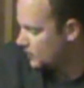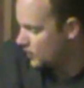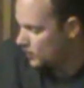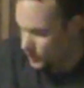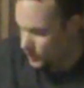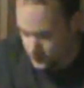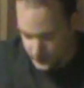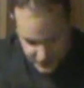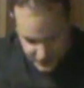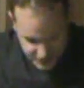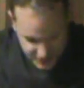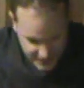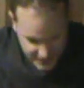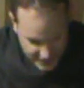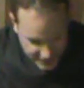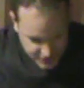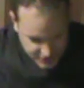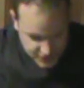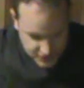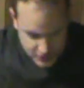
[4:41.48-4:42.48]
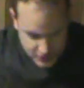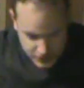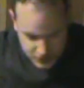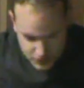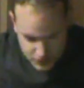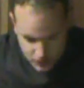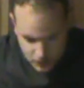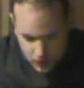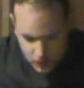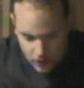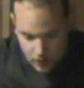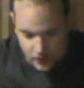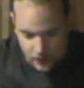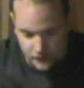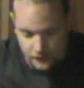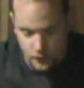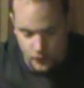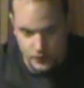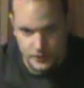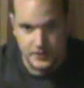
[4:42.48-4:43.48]
All these cases
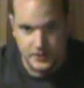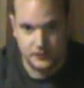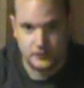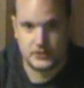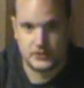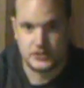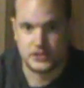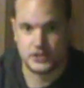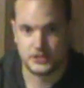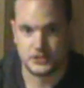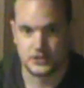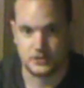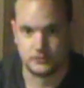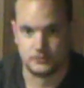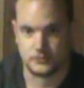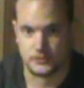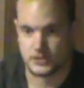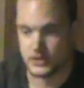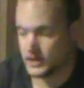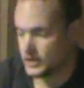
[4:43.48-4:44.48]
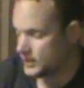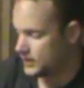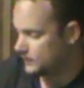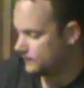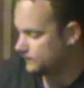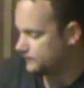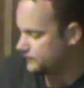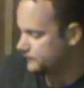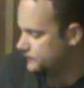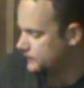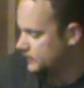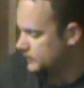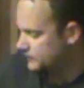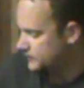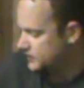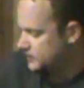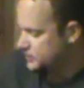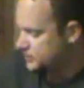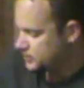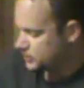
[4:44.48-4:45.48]
are for different systems.
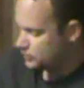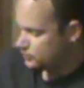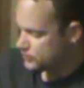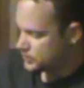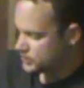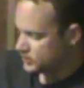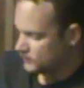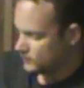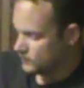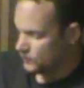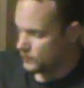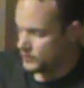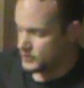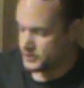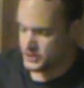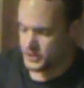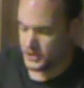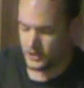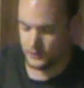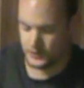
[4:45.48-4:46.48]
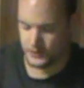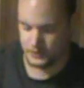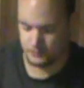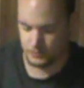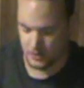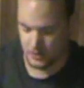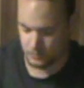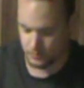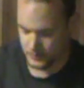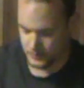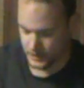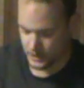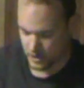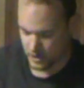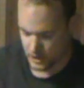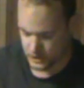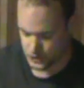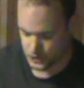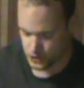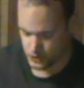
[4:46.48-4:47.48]
These 2 silver ones here that probably
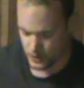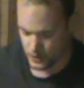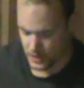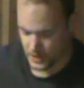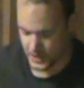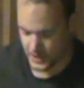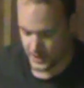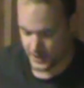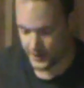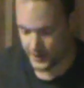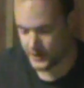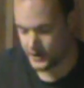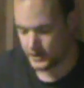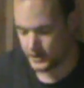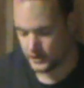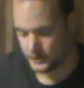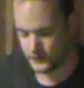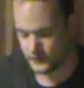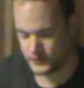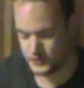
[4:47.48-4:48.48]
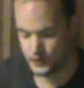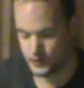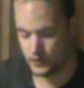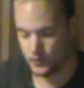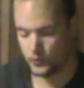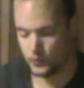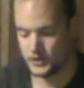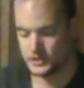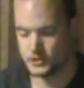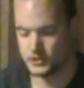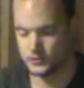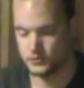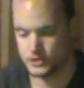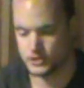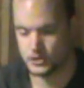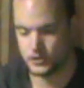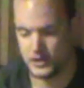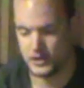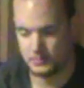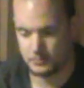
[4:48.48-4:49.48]
caught your eye, these are original
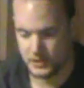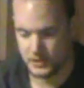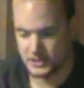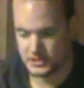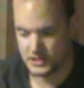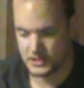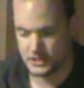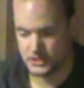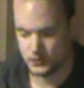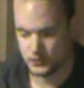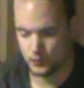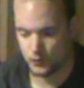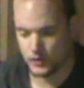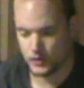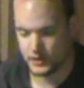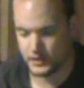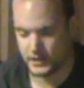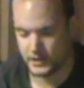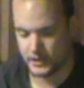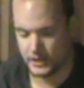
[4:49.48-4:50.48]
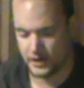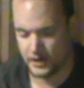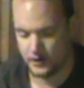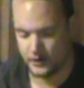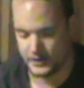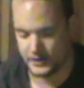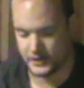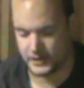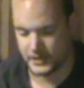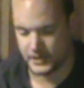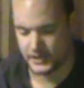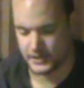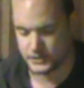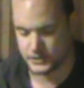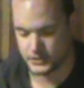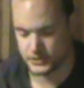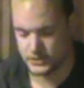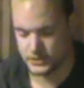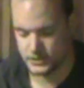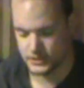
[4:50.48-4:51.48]
Sony PlayStation 1 carrying
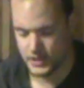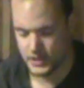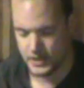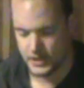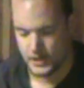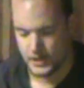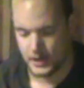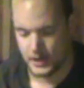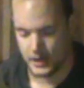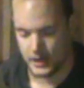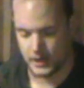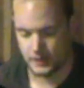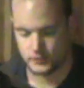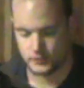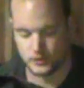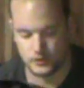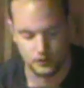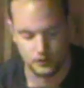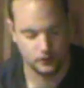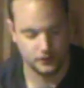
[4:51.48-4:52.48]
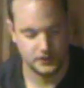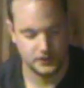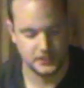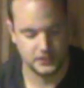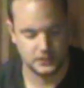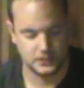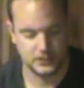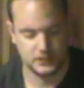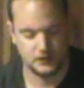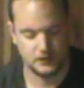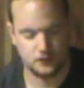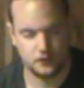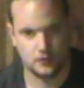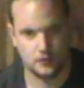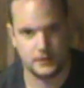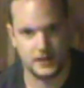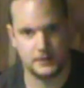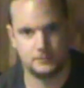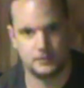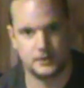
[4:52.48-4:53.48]
cases. You can only get these
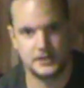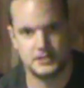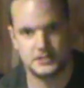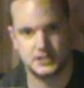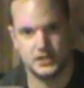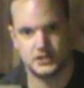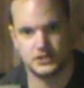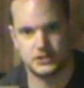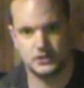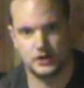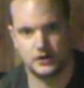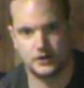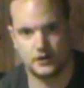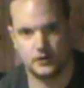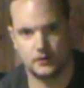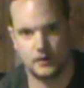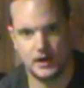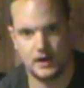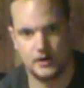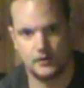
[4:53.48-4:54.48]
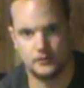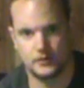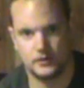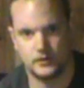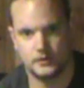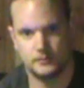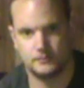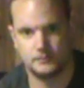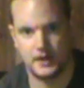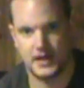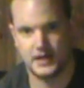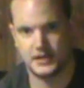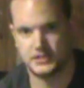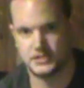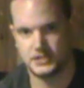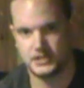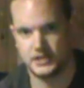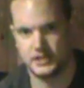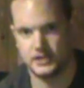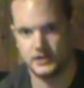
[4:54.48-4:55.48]
from a PlayStation Underground
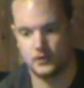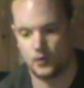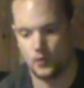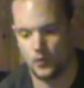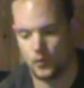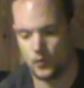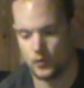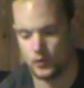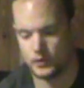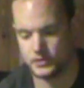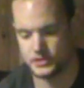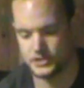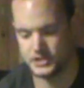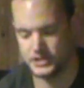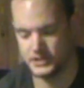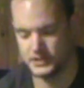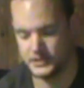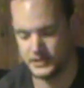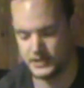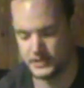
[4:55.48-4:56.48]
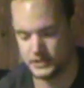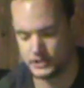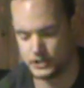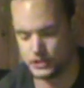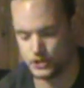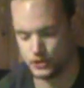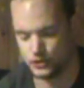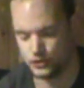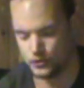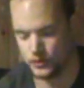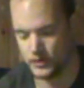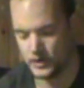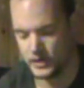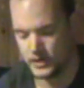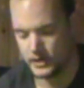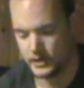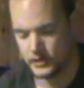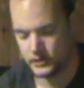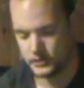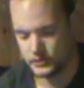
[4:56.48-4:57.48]
magazine or CD issue
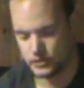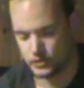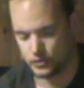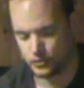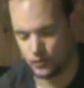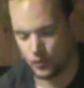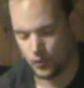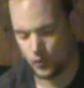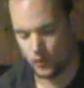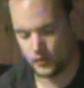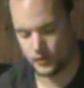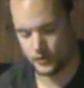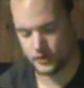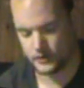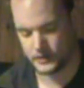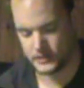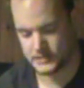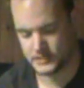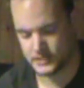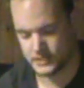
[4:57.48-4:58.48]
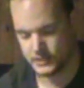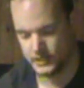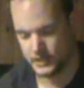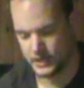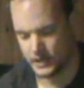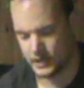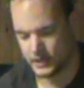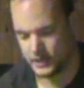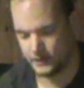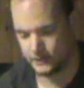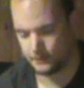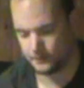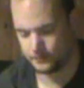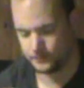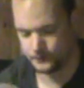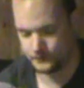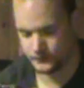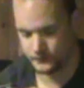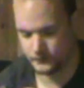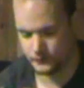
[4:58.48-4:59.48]
to order it.
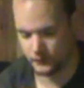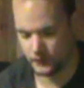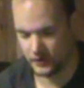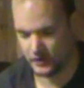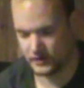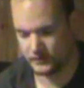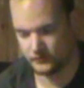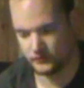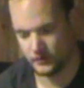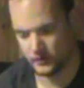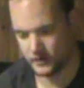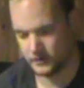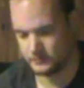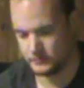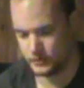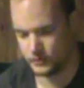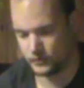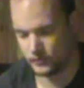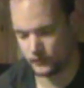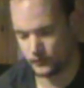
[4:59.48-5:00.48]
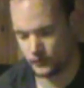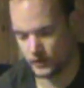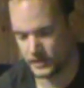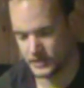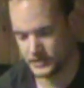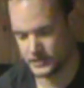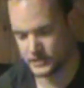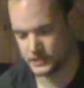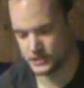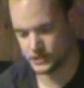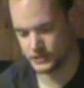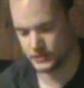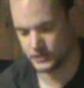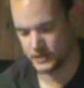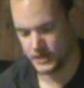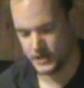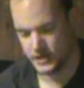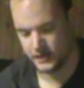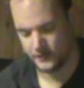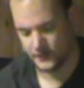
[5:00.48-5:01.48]
very, very beautiful condition.
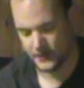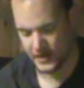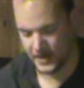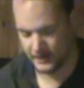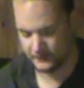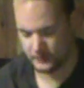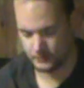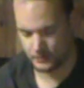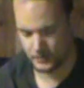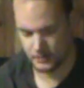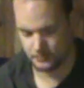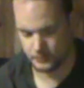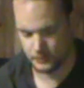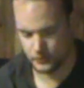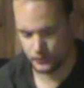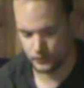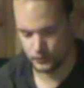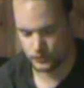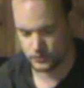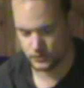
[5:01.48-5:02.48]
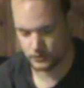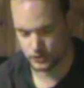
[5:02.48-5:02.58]
They haven't been abused.